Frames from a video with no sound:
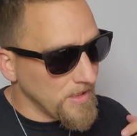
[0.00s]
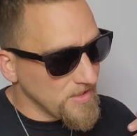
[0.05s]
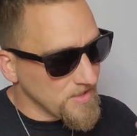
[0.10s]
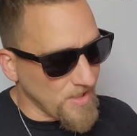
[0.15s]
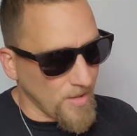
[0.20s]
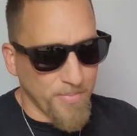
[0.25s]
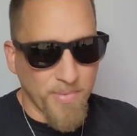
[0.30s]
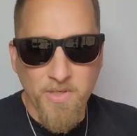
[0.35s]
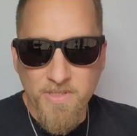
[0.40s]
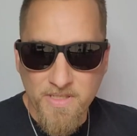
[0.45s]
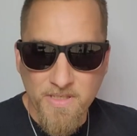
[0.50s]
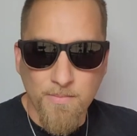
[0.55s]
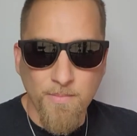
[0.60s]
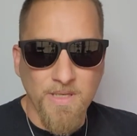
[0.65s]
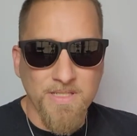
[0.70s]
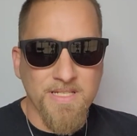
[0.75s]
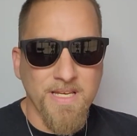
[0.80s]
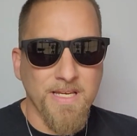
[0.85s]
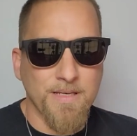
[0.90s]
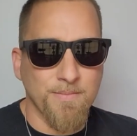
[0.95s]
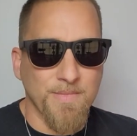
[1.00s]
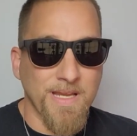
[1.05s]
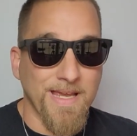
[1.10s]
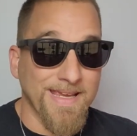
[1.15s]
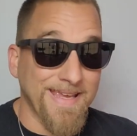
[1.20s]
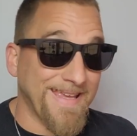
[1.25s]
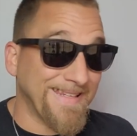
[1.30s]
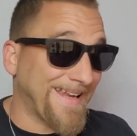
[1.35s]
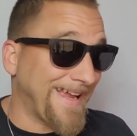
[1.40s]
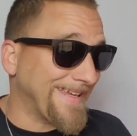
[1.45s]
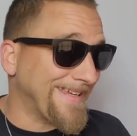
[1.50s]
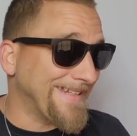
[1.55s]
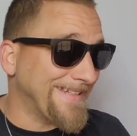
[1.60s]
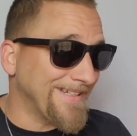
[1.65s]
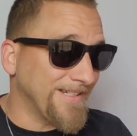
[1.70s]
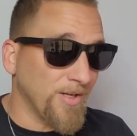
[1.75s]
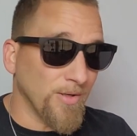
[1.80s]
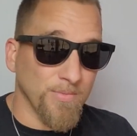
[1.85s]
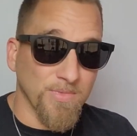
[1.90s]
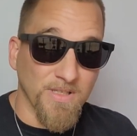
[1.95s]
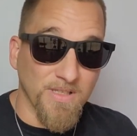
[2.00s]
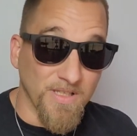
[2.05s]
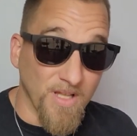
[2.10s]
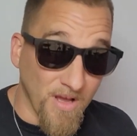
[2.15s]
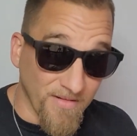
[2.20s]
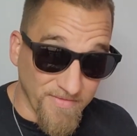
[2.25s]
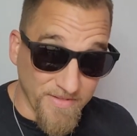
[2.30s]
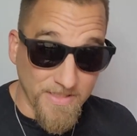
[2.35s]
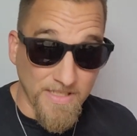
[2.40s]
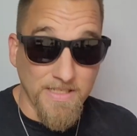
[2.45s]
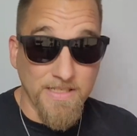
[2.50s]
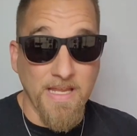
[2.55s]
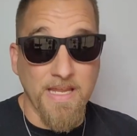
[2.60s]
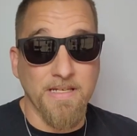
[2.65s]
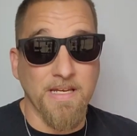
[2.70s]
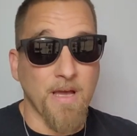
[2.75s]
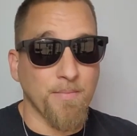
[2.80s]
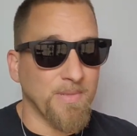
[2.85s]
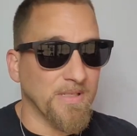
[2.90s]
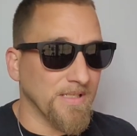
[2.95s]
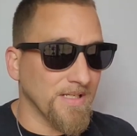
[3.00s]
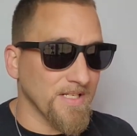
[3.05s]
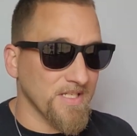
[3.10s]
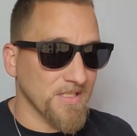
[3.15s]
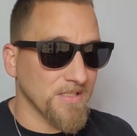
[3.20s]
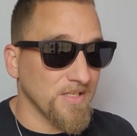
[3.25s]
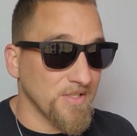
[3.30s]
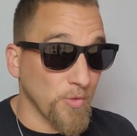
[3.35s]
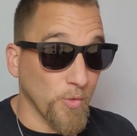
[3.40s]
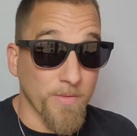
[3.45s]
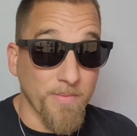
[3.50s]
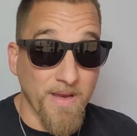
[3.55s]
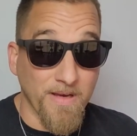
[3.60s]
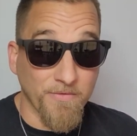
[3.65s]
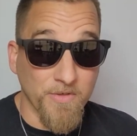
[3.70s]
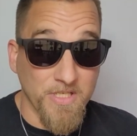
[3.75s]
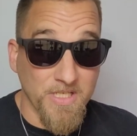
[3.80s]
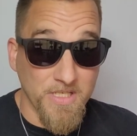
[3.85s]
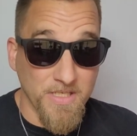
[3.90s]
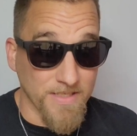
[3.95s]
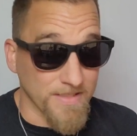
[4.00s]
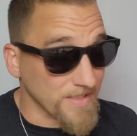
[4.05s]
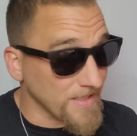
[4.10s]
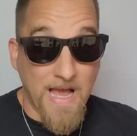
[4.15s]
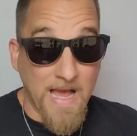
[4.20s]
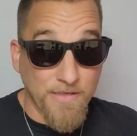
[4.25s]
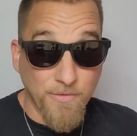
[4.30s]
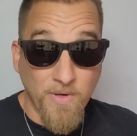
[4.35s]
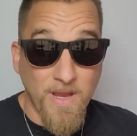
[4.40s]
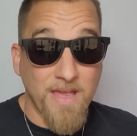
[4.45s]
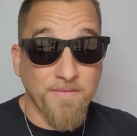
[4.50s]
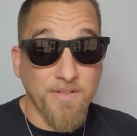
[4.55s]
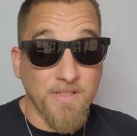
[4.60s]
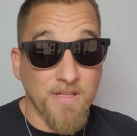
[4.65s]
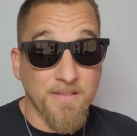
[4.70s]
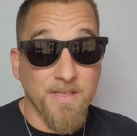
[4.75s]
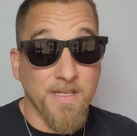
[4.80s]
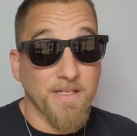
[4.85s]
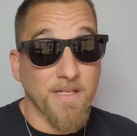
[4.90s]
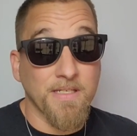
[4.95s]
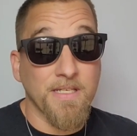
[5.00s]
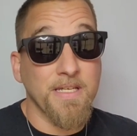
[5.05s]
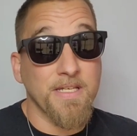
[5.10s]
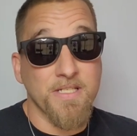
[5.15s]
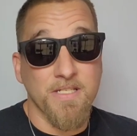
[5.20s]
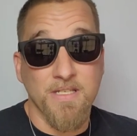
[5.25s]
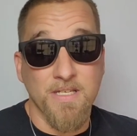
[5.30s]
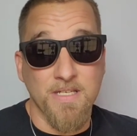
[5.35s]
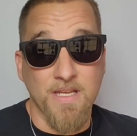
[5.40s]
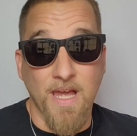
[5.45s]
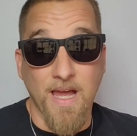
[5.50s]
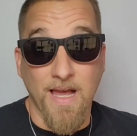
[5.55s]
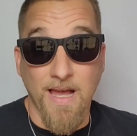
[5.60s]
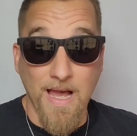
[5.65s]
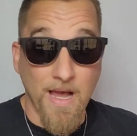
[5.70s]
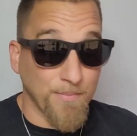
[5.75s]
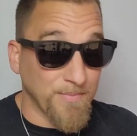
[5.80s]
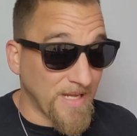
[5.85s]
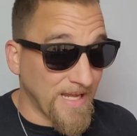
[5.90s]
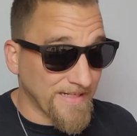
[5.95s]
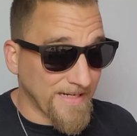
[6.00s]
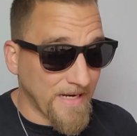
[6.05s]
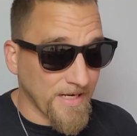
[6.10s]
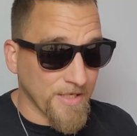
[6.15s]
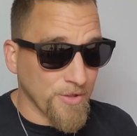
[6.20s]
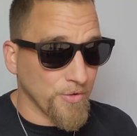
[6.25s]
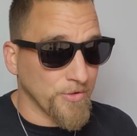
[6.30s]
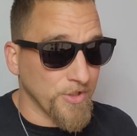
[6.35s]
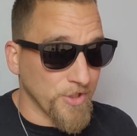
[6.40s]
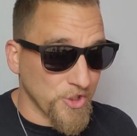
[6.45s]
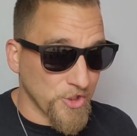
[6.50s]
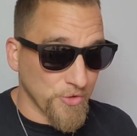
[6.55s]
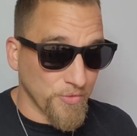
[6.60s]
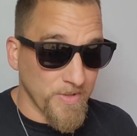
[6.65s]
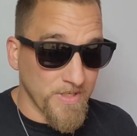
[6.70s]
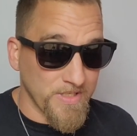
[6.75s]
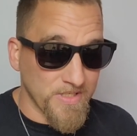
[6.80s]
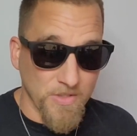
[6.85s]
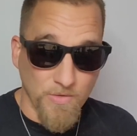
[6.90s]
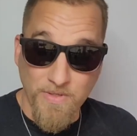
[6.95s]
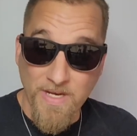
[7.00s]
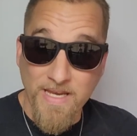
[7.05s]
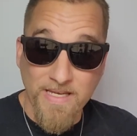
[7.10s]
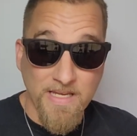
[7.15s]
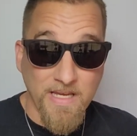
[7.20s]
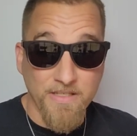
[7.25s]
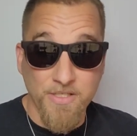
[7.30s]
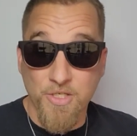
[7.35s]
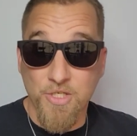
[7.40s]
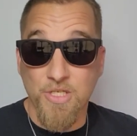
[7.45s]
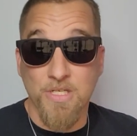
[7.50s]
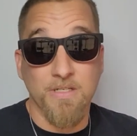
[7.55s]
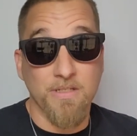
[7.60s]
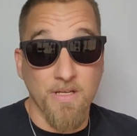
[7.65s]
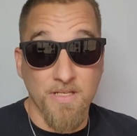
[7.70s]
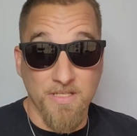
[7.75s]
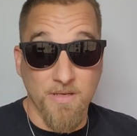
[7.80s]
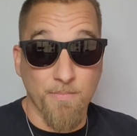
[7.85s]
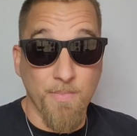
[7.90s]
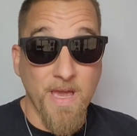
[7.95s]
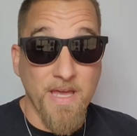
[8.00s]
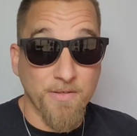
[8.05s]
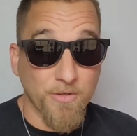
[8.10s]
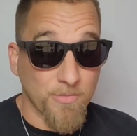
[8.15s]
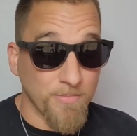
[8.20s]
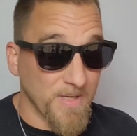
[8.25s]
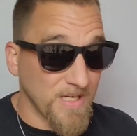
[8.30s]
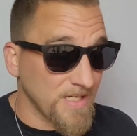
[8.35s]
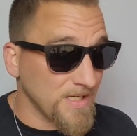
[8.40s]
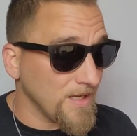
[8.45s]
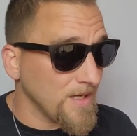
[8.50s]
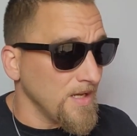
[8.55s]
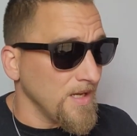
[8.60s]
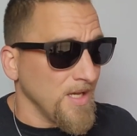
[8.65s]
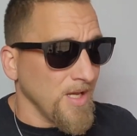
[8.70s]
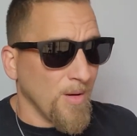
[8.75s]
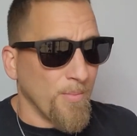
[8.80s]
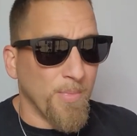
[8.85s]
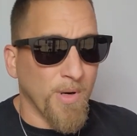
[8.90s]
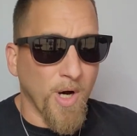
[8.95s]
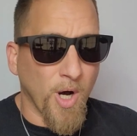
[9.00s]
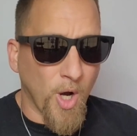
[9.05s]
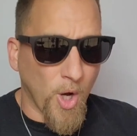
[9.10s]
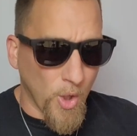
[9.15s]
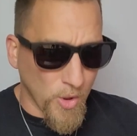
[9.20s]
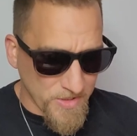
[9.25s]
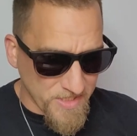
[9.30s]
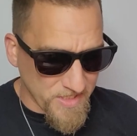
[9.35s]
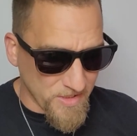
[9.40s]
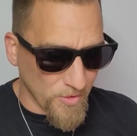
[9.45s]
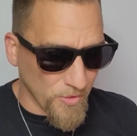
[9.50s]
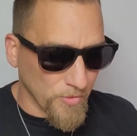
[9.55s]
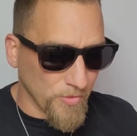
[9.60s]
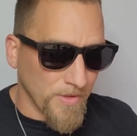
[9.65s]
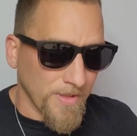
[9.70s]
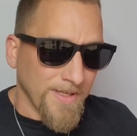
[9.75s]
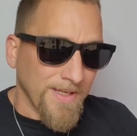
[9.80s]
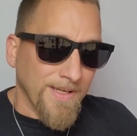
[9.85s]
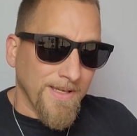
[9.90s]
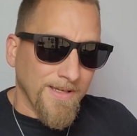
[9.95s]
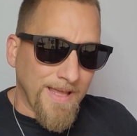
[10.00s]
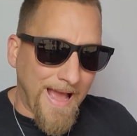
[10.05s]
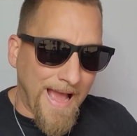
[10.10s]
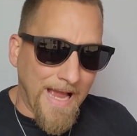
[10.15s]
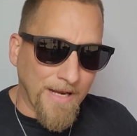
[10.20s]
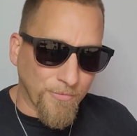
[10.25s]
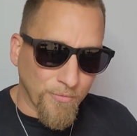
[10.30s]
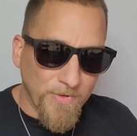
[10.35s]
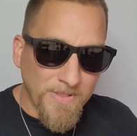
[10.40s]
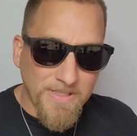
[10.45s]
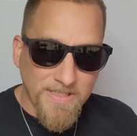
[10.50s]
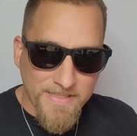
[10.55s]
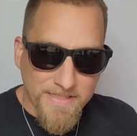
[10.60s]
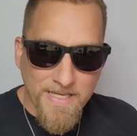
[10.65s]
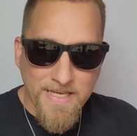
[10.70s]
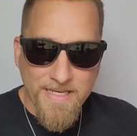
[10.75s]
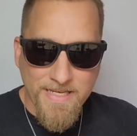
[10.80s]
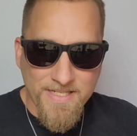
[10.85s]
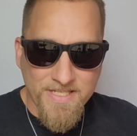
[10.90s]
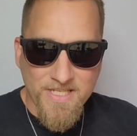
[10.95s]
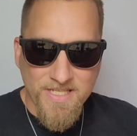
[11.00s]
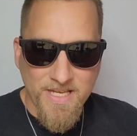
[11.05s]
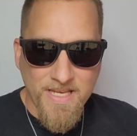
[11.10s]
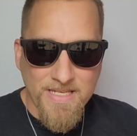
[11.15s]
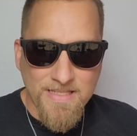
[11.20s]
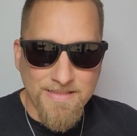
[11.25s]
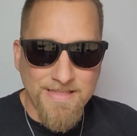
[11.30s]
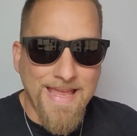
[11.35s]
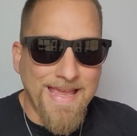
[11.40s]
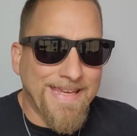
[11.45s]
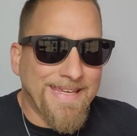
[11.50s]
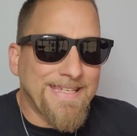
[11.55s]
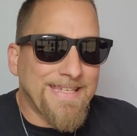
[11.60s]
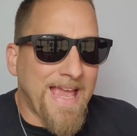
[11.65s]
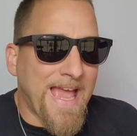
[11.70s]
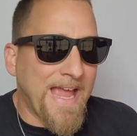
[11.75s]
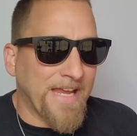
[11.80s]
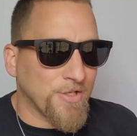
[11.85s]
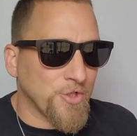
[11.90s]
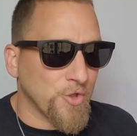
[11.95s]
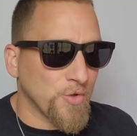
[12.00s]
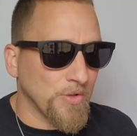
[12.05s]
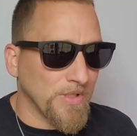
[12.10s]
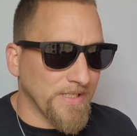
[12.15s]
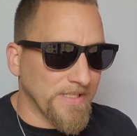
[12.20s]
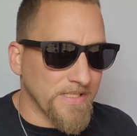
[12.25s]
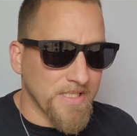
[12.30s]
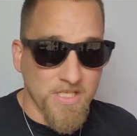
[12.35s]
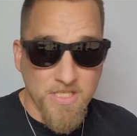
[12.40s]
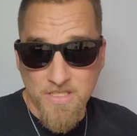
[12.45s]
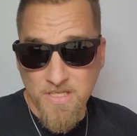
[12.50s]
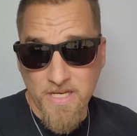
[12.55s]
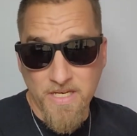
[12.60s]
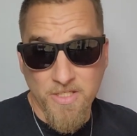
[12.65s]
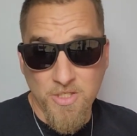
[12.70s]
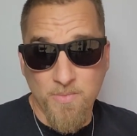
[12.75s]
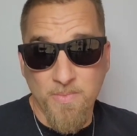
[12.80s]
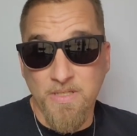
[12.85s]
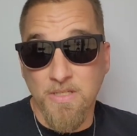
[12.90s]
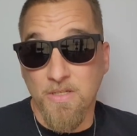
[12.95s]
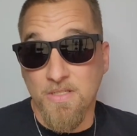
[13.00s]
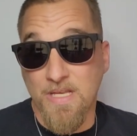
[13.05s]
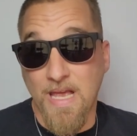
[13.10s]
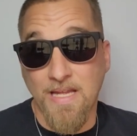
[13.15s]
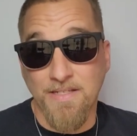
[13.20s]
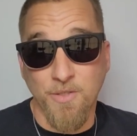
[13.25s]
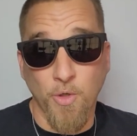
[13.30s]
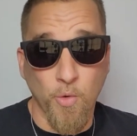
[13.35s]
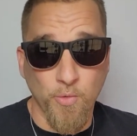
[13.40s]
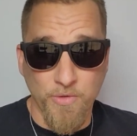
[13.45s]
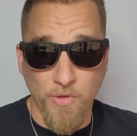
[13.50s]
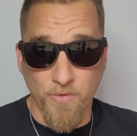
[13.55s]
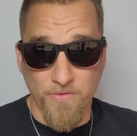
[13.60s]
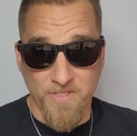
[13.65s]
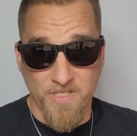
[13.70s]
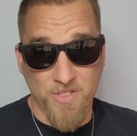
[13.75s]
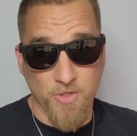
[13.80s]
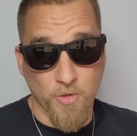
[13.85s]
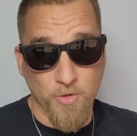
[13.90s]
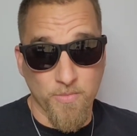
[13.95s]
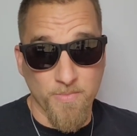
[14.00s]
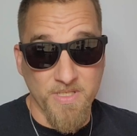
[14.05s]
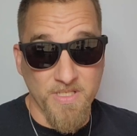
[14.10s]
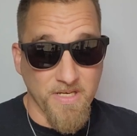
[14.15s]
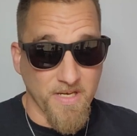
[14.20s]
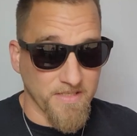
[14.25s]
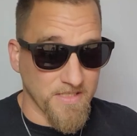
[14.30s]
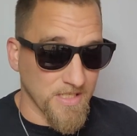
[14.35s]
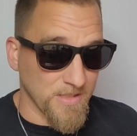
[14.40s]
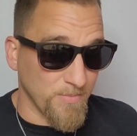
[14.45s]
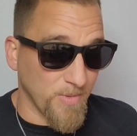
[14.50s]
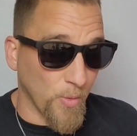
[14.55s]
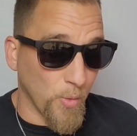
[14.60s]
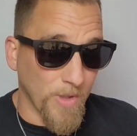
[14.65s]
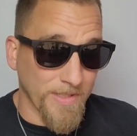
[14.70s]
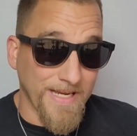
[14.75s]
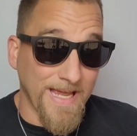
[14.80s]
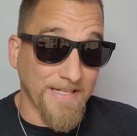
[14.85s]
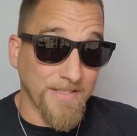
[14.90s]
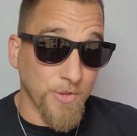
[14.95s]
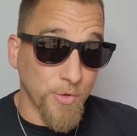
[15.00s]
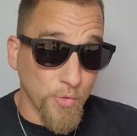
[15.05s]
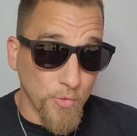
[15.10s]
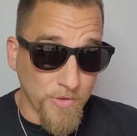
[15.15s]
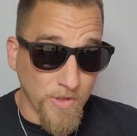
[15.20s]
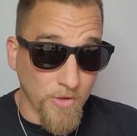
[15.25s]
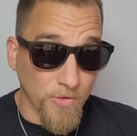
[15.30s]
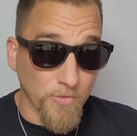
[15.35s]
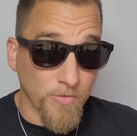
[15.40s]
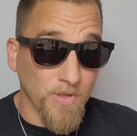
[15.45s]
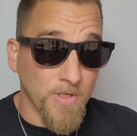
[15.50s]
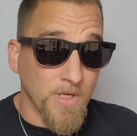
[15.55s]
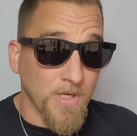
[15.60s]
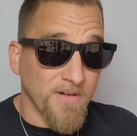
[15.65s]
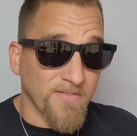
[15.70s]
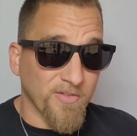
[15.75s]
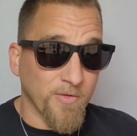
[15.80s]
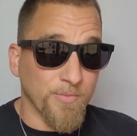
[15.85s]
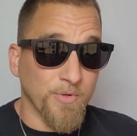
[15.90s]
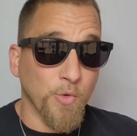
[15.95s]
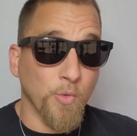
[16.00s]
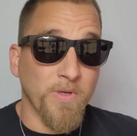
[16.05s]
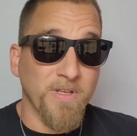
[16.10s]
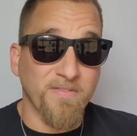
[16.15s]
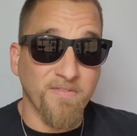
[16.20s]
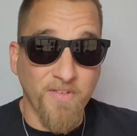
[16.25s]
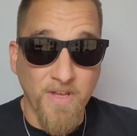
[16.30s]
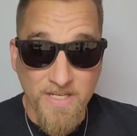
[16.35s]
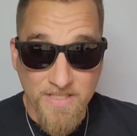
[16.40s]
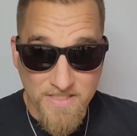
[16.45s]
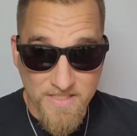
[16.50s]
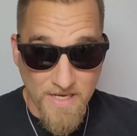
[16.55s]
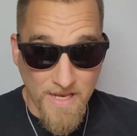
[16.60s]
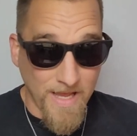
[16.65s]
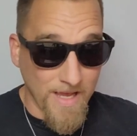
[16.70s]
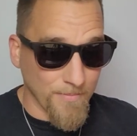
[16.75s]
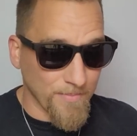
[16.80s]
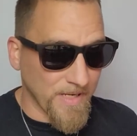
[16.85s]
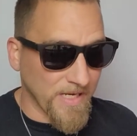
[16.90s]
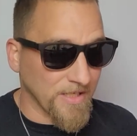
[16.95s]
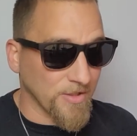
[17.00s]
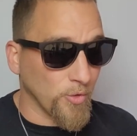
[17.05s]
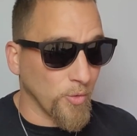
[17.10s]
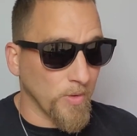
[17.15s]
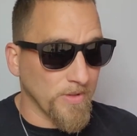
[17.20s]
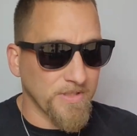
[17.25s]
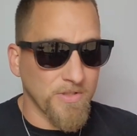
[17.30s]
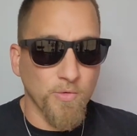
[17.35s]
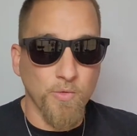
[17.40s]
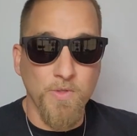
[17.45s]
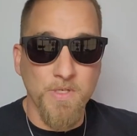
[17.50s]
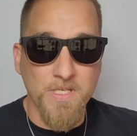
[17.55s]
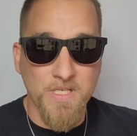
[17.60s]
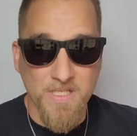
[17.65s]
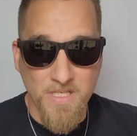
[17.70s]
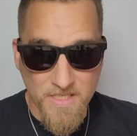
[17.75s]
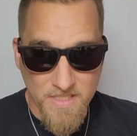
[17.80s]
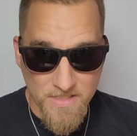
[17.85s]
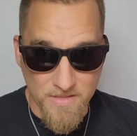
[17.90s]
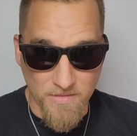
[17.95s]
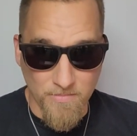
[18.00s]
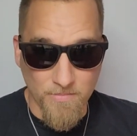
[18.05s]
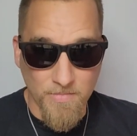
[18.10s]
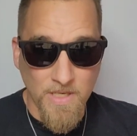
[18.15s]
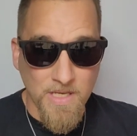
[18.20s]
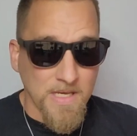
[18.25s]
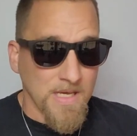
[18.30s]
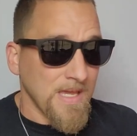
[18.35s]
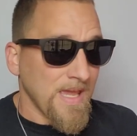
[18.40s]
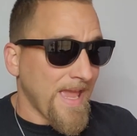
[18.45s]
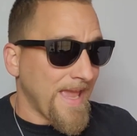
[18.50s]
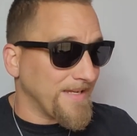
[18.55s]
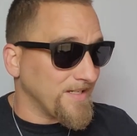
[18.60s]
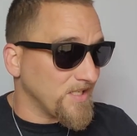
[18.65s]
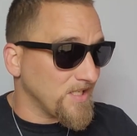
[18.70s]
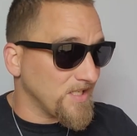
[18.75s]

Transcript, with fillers: so I put it in my tape deck, and I ended up loving it. And I've been listening to him ever since. I don't have anything against T.I., I'm not out here in the street, so that kind of shit doesn't matter to me. But also, I really can't say that he actually snitched because I don't know the circumstances. But what I do know from doing Fed time and going through the system and